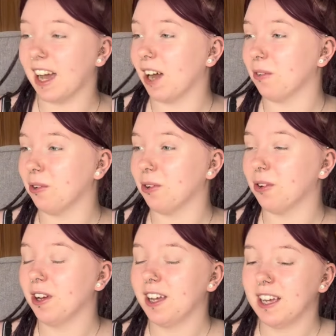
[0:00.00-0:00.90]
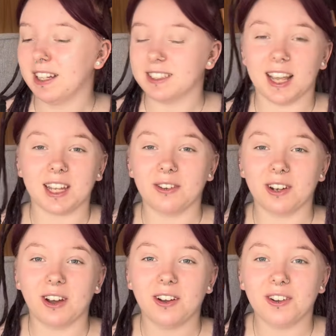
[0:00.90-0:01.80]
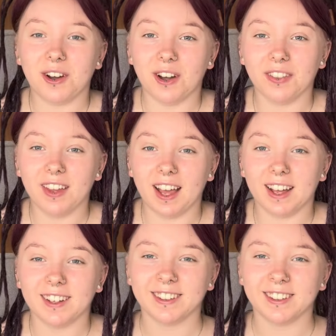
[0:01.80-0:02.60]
I will take you along on that.